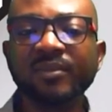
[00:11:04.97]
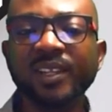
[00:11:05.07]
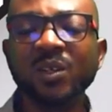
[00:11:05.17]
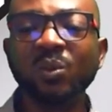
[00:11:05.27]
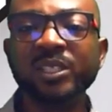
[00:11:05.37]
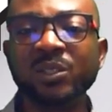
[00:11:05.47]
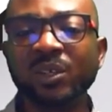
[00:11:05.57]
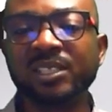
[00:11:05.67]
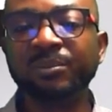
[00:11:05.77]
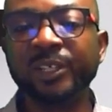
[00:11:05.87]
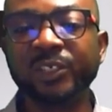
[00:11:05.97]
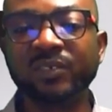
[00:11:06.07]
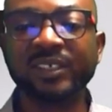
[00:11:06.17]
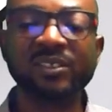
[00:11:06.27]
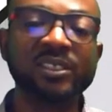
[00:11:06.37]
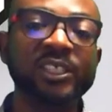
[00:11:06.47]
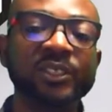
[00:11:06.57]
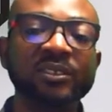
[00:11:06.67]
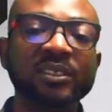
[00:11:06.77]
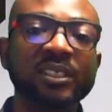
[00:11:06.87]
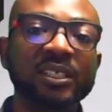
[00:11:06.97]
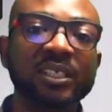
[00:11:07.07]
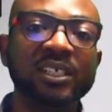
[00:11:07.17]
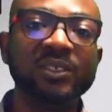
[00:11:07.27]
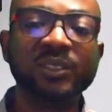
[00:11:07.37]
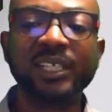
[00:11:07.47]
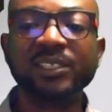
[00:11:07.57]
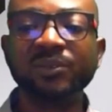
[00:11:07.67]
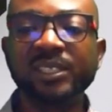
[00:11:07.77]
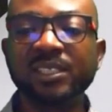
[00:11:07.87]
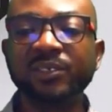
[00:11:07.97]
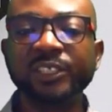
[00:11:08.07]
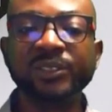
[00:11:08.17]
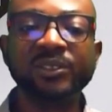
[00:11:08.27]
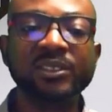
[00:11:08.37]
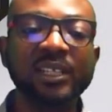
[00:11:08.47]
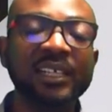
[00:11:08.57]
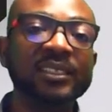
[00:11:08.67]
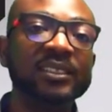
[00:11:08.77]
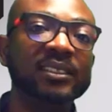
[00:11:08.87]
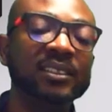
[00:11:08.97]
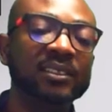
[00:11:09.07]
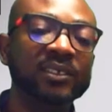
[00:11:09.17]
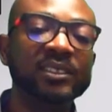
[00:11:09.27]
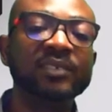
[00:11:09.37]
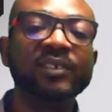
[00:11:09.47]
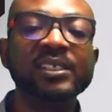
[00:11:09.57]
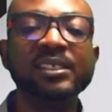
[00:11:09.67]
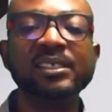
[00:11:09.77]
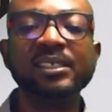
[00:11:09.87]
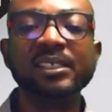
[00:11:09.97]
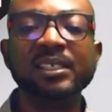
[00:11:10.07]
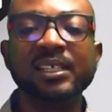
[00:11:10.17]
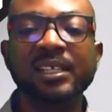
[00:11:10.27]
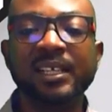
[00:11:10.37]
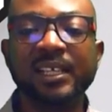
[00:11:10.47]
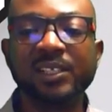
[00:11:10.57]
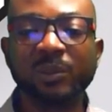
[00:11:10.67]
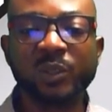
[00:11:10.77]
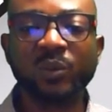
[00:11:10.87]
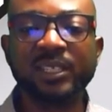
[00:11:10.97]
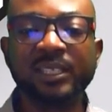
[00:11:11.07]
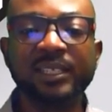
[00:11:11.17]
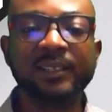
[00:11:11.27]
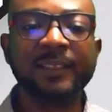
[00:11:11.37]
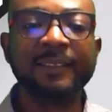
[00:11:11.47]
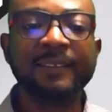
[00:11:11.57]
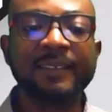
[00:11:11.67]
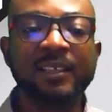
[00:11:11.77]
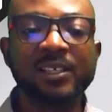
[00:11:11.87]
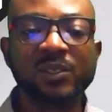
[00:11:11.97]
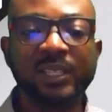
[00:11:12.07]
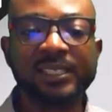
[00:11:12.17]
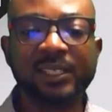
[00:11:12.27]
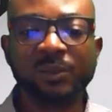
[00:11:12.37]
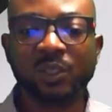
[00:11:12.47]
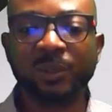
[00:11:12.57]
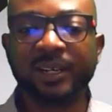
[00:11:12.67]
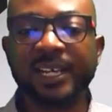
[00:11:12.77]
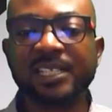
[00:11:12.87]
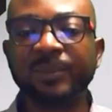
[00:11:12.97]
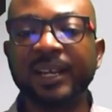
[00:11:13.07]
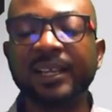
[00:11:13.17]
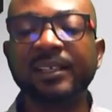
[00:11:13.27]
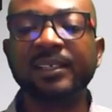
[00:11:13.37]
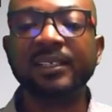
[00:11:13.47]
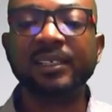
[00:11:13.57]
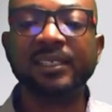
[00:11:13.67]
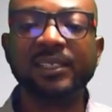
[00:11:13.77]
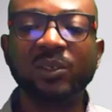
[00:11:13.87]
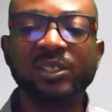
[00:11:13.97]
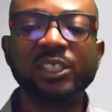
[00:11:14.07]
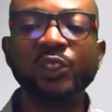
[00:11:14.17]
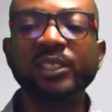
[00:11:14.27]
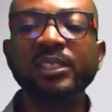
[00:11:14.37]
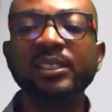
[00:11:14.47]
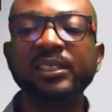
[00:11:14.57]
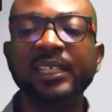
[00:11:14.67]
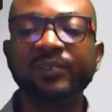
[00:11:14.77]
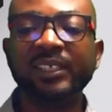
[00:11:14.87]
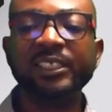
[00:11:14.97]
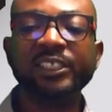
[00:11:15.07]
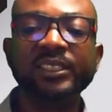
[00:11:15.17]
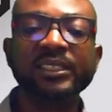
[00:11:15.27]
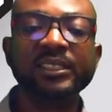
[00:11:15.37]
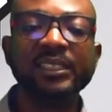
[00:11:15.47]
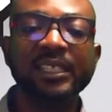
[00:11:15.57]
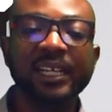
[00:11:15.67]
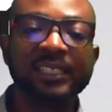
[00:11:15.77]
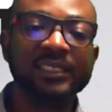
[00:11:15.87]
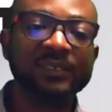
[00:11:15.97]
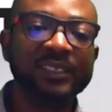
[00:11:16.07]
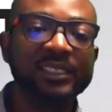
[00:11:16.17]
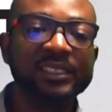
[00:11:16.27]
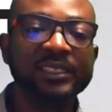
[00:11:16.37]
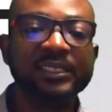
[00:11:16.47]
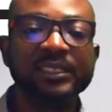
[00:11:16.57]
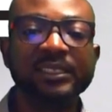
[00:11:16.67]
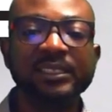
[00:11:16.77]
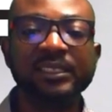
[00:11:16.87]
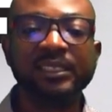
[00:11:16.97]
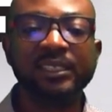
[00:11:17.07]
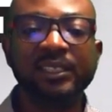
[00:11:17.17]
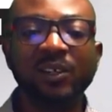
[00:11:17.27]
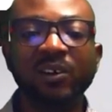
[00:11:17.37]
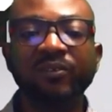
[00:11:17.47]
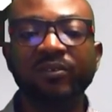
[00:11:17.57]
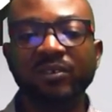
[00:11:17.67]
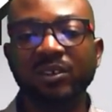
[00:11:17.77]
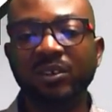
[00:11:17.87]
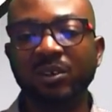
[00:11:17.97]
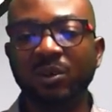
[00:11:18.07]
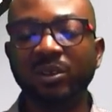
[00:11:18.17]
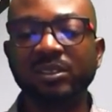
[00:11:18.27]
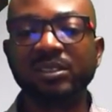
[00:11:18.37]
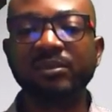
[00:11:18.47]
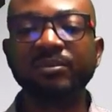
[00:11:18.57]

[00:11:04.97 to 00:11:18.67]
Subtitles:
We'll discuss the measures of association, such as risk ratios and risk differences, subsequently. So let's summarize by considering the advantages and disadvantages of cohorts.